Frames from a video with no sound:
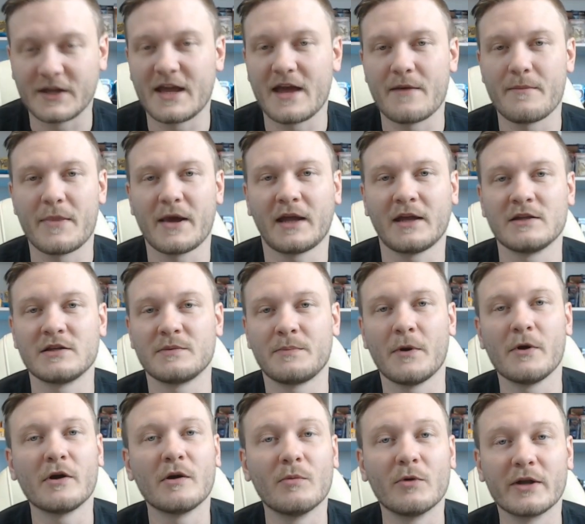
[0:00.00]
getting back into
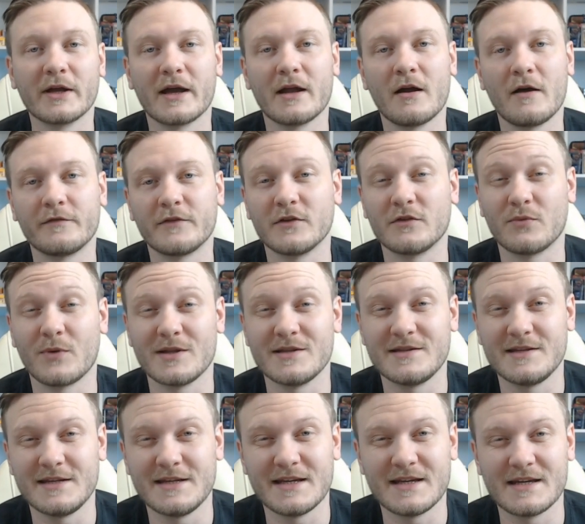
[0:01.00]
Pokemon again after
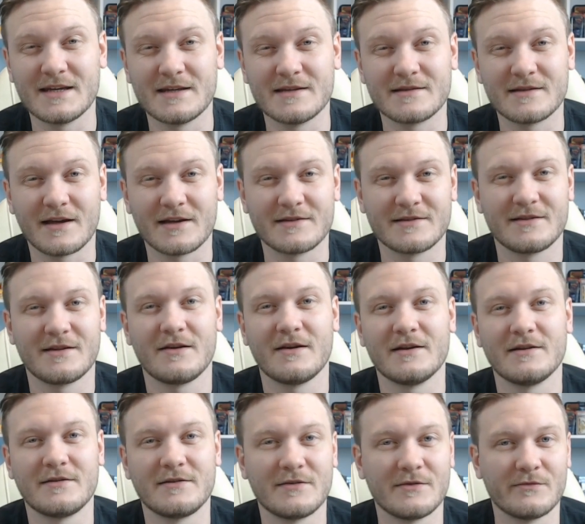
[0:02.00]
20 years, I
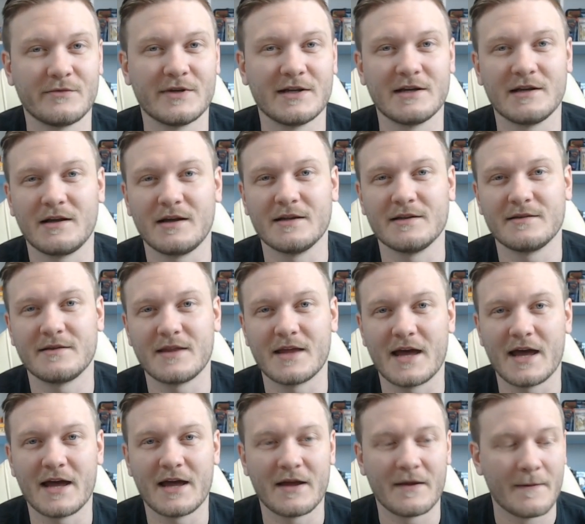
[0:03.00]
started to realise
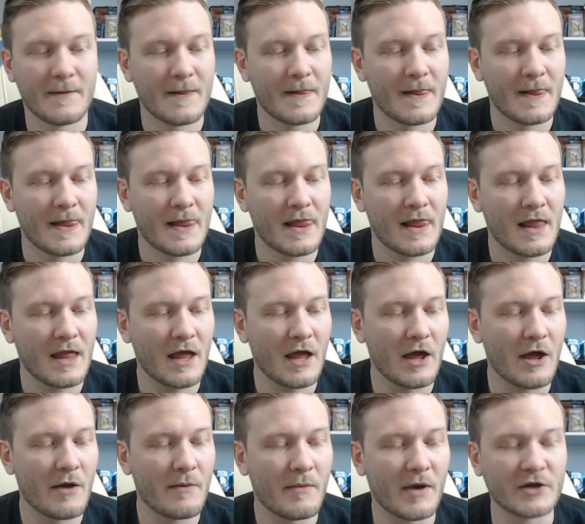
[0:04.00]
that
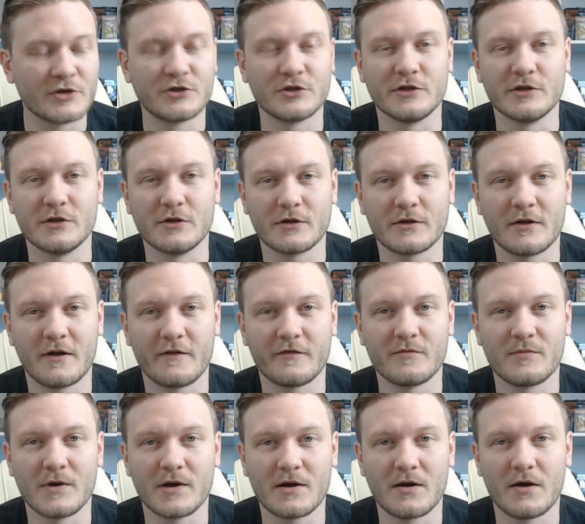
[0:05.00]
I should have looked
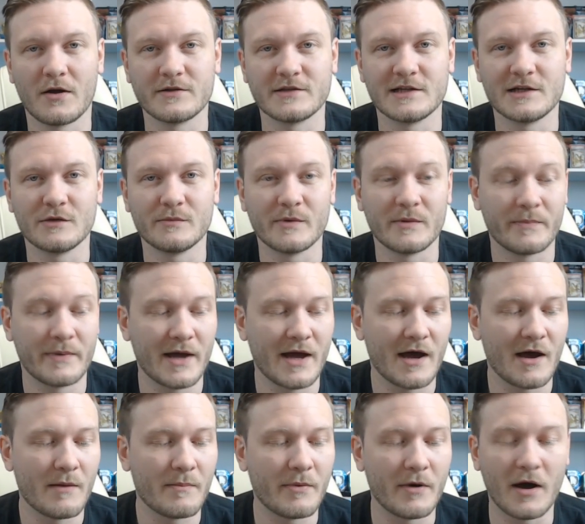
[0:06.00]
after my cards a little bit
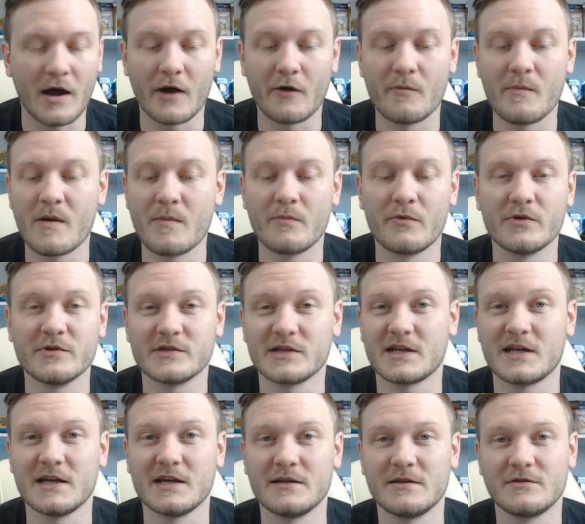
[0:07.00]
better. But I remember as a
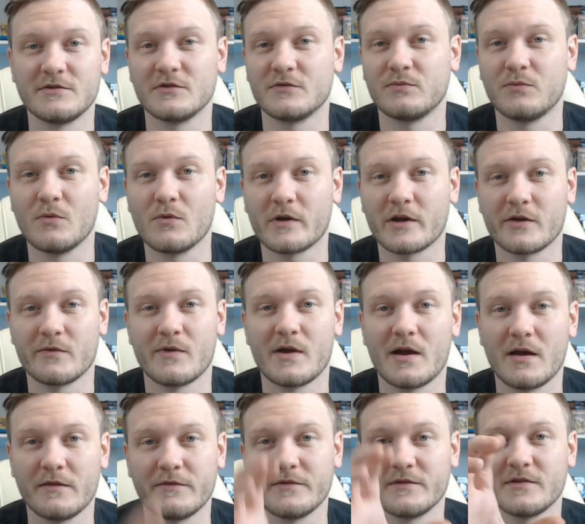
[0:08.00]
kid just walking
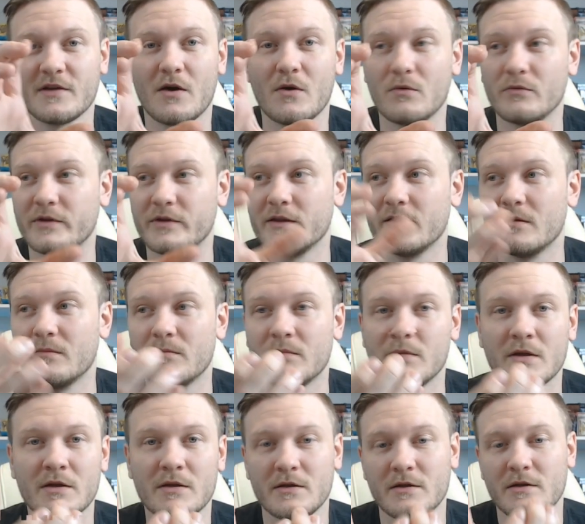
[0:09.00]
around, just holding them
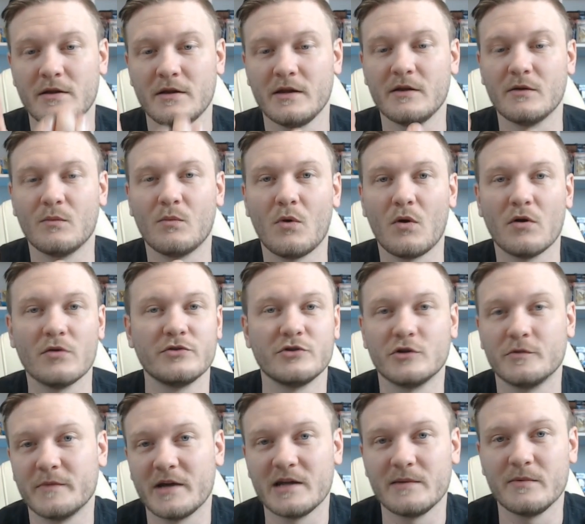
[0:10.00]
in a wad
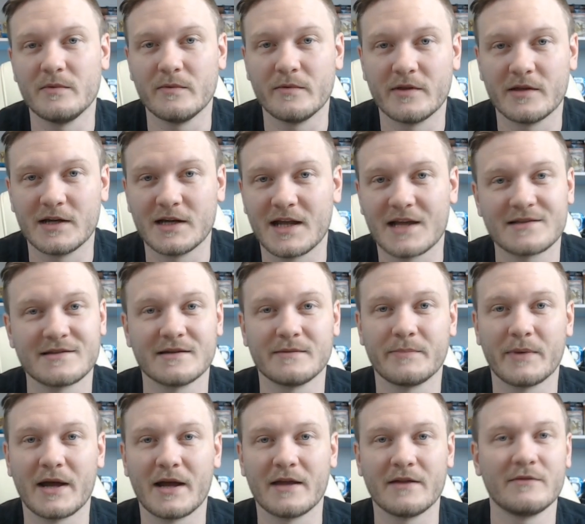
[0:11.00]
or maybe with an elastic
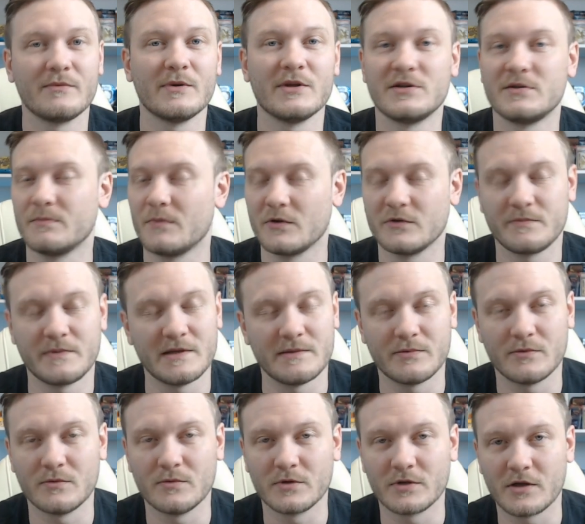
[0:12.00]
band, which most
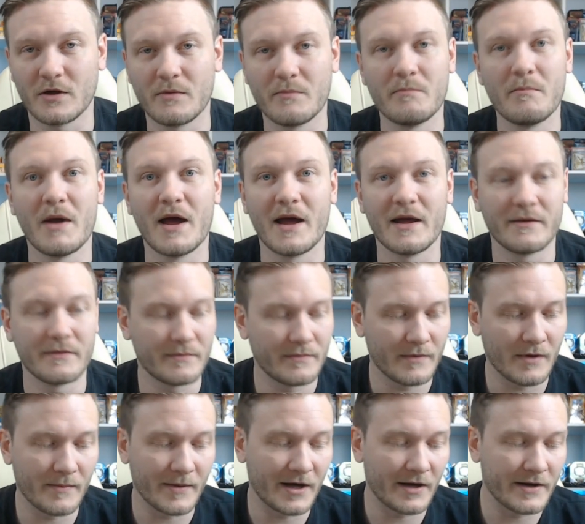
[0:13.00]
people would go mad
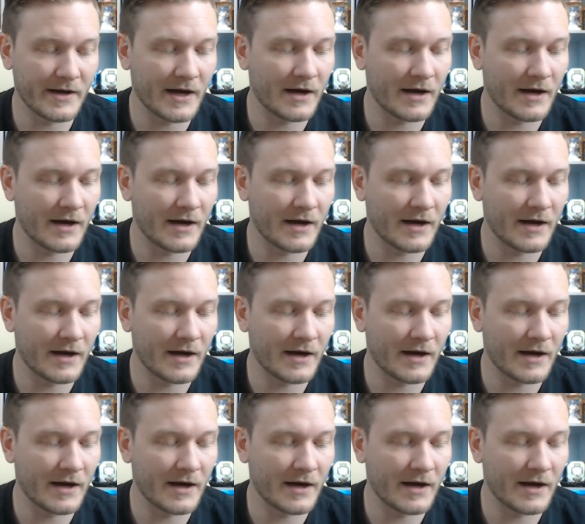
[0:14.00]
about